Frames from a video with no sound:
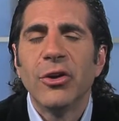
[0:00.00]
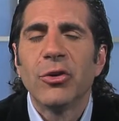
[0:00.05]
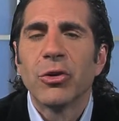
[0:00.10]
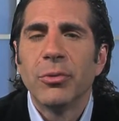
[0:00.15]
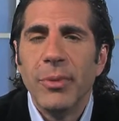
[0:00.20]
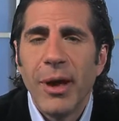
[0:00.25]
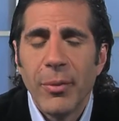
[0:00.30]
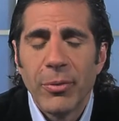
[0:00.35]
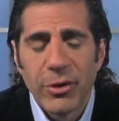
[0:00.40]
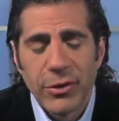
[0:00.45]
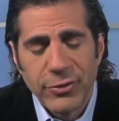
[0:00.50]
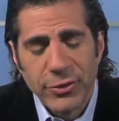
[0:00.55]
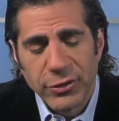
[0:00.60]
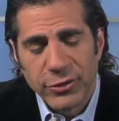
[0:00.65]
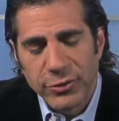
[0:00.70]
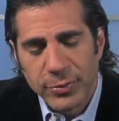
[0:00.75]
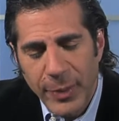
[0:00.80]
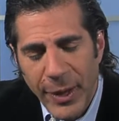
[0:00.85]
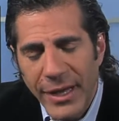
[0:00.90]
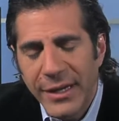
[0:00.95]
Remember, if you're
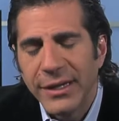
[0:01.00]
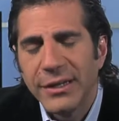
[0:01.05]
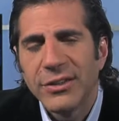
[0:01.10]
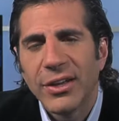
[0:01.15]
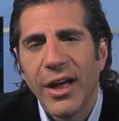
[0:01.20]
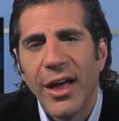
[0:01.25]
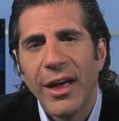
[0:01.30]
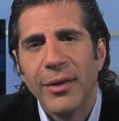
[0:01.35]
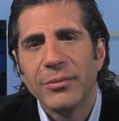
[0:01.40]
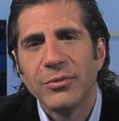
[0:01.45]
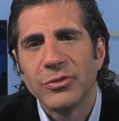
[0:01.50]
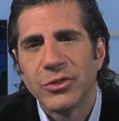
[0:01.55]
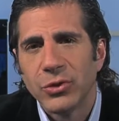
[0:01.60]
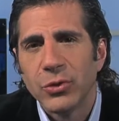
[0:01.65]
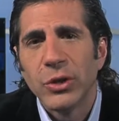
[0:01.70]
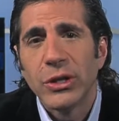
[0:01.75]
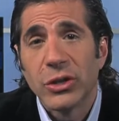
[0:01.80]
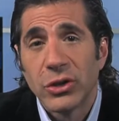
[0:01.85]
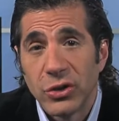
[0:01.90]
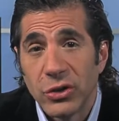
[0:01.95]
spending time
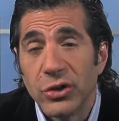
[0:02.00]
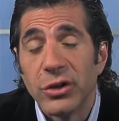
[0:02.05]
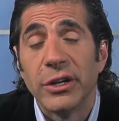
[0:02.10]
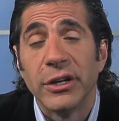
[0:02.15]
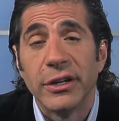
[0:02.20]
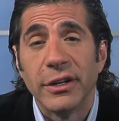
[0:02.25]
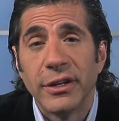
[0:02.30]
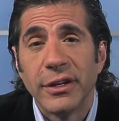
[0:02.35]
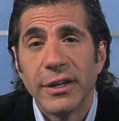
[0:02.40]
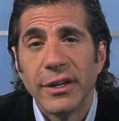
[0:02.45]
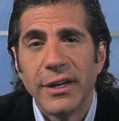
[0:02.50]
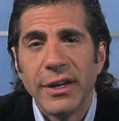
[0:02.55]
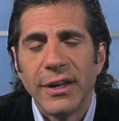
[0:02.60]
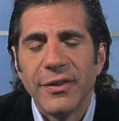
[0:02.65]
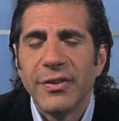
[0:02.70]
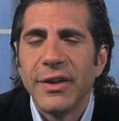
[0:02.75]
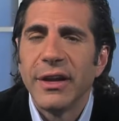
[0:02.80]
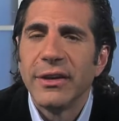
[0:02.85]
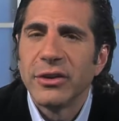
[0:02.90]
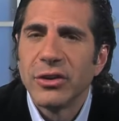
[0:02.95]
doing good,
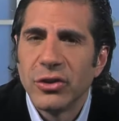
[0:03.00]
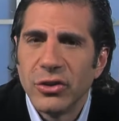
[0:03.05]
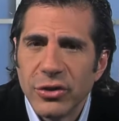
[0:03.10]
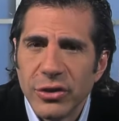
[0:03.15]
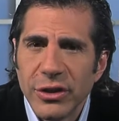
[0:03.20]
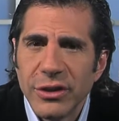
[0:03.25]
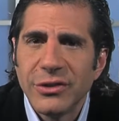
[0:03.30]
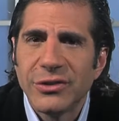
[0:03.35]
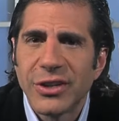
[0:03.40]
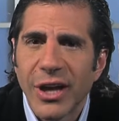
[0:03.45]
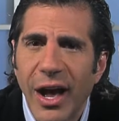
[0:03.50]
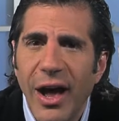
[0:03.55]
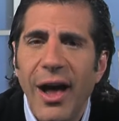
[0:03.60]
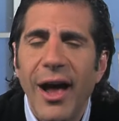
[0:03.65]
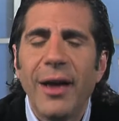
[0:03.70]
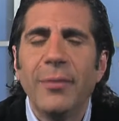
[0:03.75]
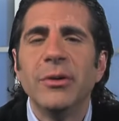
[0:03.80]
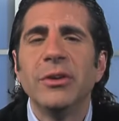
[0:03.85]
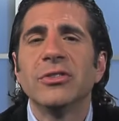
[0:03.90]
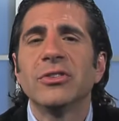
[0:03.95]
then good
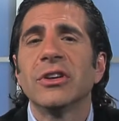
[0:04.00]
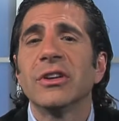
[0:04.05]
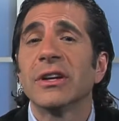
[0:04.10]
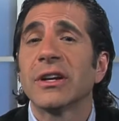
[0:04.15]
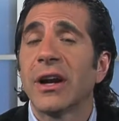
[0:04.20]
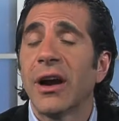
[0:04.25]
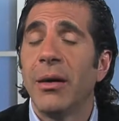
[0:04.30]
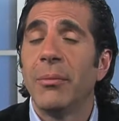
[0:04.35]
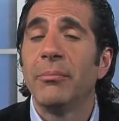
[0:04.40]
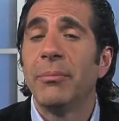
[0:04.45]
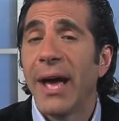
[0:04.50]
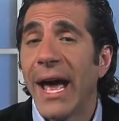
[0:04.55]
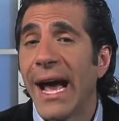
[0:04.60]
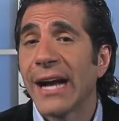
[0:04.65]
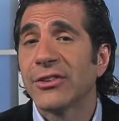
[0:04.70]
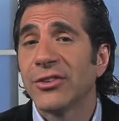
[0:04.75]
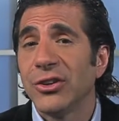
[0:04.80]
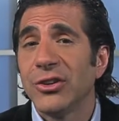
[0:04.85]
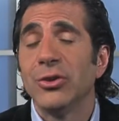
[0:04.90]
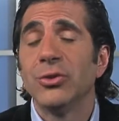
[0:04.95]
time is going to come
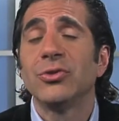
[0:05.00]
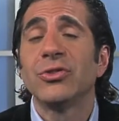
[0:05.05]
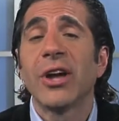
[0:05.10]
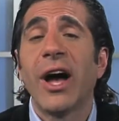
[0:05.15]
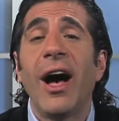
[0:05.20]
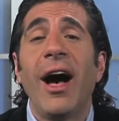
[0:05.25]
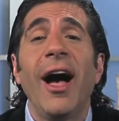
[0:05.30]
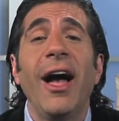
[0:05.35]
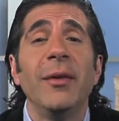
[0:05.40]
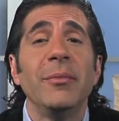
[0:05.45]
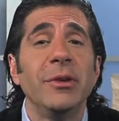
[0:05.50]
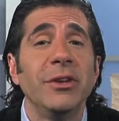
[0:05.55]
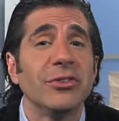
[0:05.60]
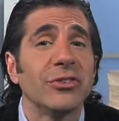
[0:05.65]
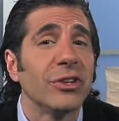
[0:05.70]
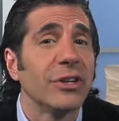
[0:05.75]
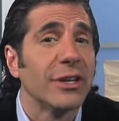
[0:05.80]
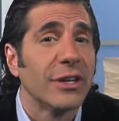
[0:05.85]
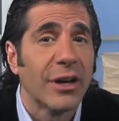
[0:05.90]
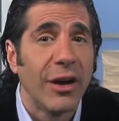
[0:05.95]
back to you. Time
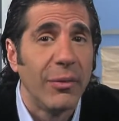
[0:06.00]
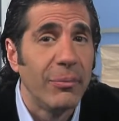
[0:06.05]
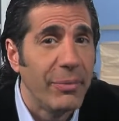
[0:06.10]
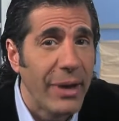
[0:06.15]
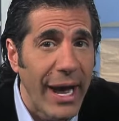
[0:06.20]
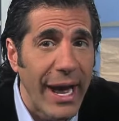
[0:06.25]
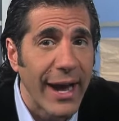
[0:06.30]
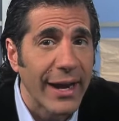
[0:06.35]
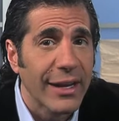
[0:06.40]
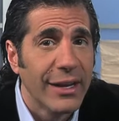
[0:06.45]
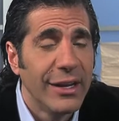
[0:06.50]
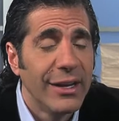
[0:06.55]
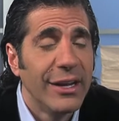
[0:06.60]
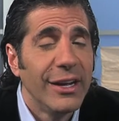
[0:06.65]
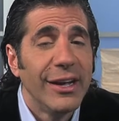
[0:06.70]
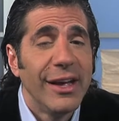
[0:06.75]
is going to come back.